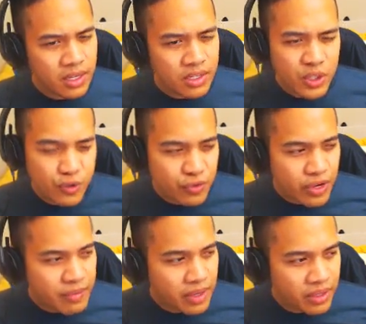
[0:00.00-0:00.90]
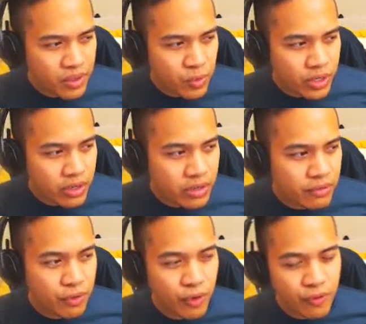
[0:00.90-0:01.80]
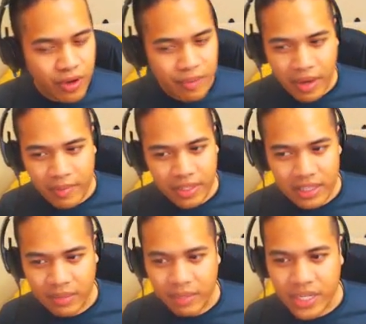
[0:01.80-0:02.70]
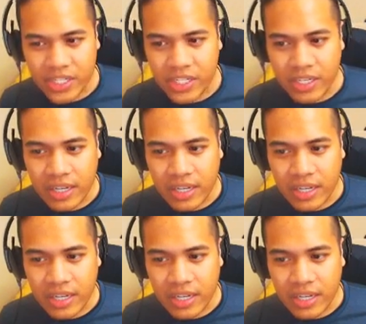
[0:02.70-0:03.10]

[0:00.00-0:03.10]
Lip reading: 2-frame might look weird, 4-frame might be a little much.